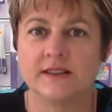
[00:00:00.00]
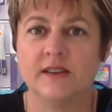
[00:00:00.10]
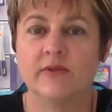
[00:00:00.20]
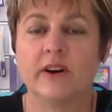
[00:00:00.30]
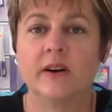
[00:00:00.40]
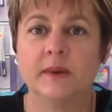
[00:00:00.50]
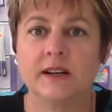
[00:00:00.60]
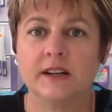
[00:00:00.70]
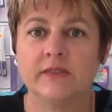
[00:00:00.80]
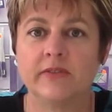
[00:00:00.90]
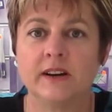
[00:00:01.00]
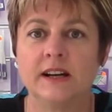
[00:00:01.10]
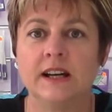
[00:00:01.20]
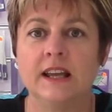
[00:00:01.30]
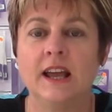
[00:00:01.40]
environmentally
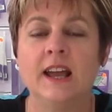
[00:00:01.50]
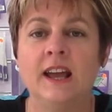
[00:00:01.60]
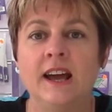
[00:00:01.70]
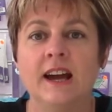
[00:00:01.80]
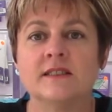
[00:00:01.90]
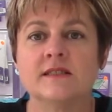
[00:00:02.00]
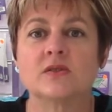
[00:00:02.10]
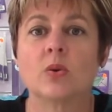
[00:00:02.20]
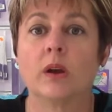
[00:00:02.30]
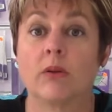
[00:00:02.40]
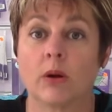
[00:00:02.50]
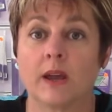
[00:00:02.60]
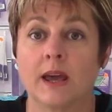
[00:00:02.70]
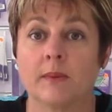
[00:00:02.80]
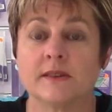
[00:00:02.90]
friendly as its quick growing
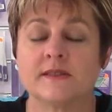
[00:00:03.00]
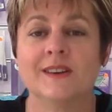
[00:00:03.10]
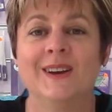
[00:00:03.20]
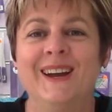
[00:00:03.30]
habits.